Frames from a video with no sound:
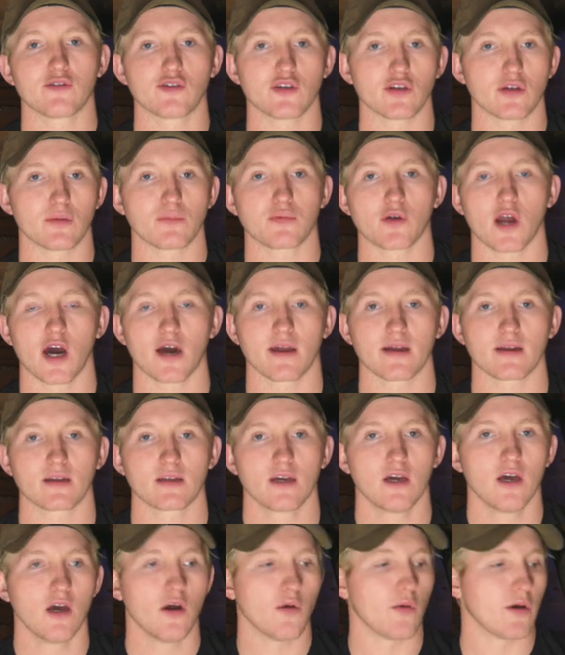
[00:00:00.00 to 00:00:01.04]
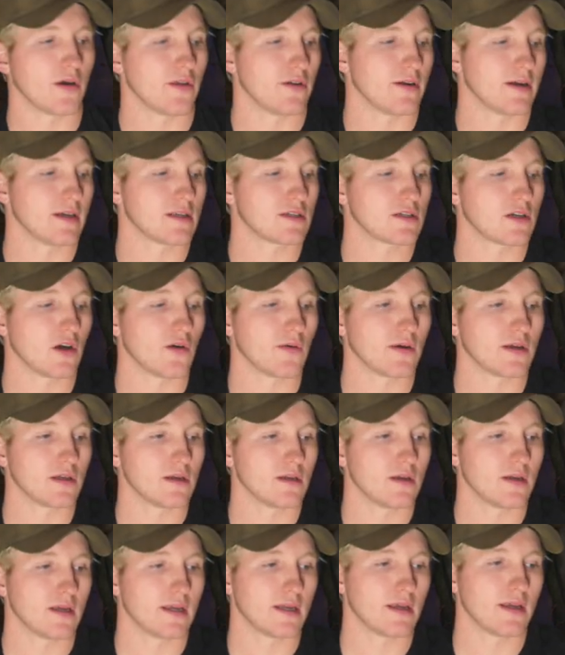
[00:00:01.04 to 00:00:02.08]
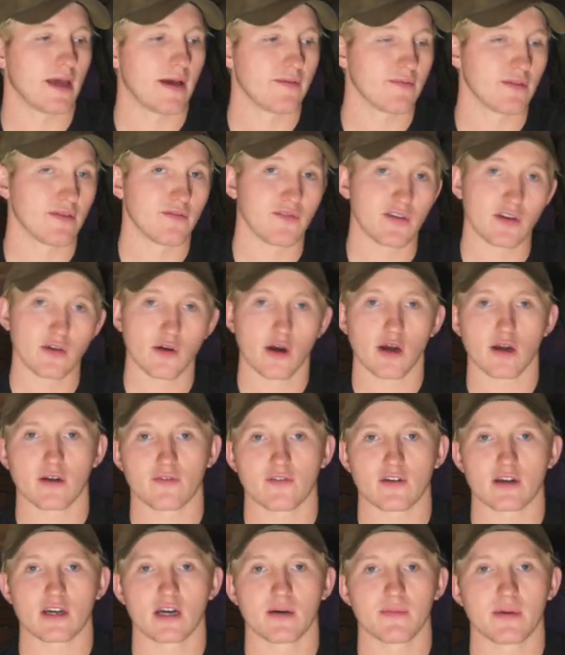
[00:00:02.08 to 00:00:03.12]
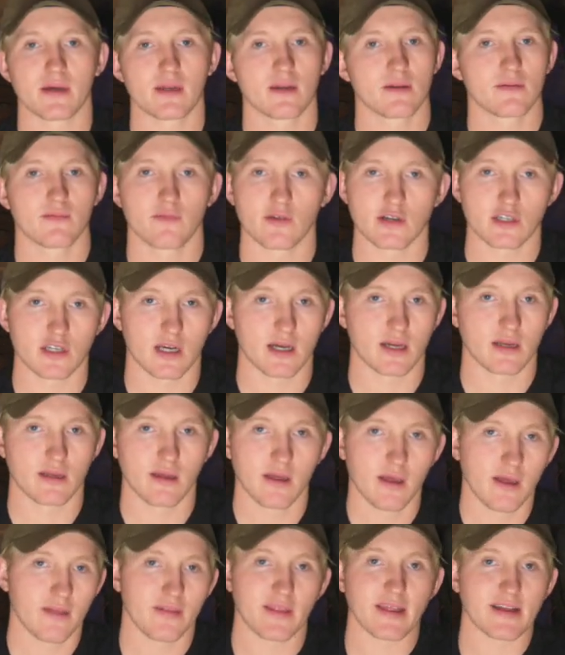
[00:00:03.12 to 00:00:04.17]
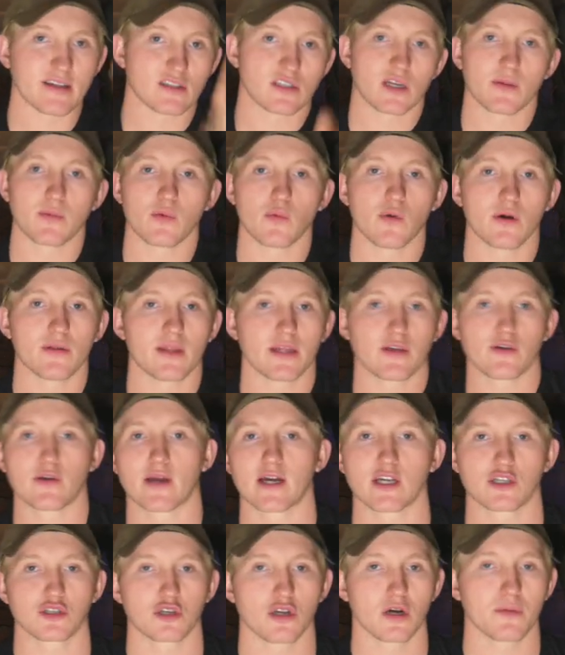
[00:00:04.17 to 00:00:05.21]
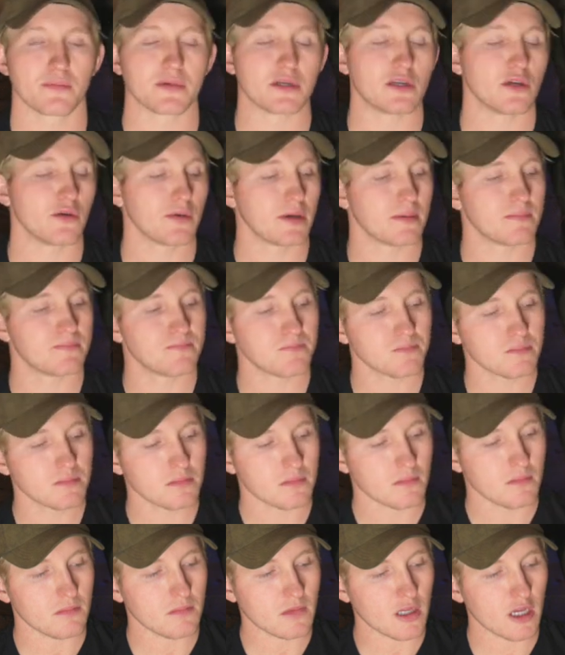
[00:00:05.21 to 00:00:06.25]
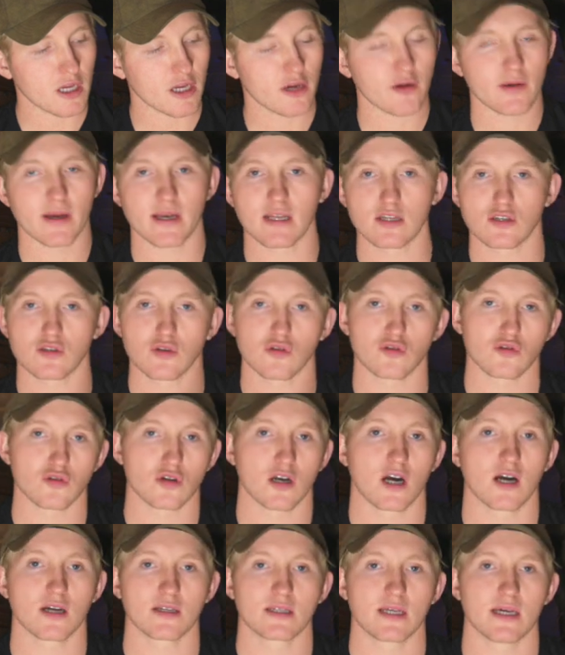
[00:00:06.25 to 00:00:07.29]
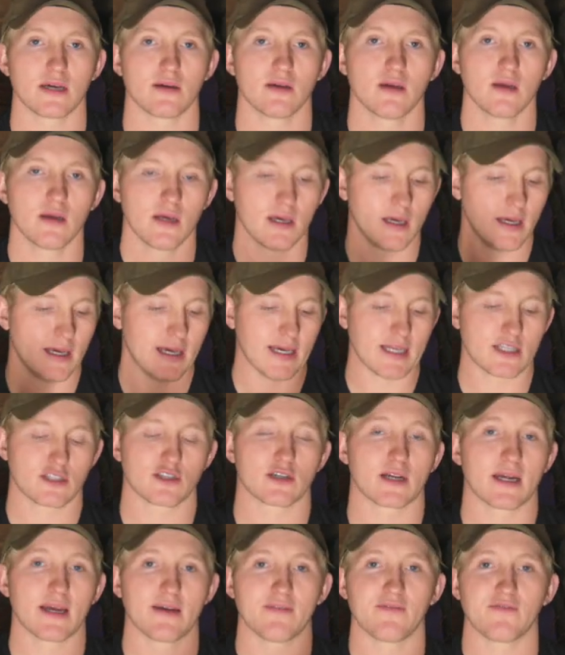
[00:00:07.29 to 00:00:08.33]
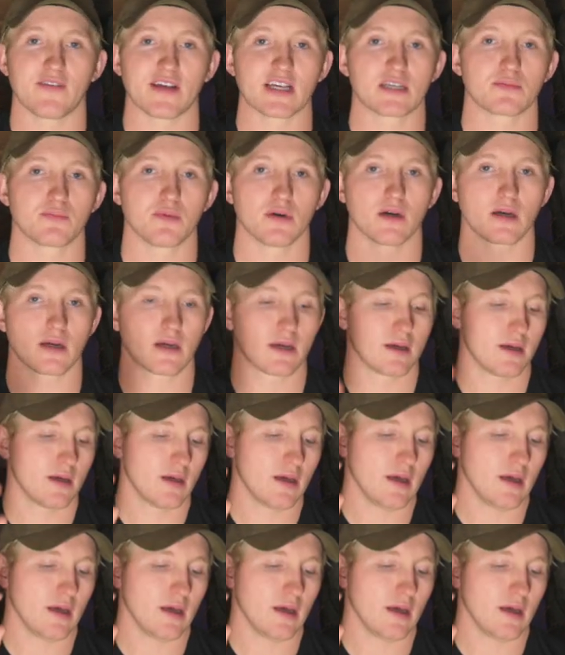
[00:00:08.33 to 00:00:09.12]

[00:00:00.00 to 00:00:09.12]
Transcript: to your product, whether it's going and having the videographer come in, which I think is number one that you guys should all be doing, creating social content, Instagram, Facebook,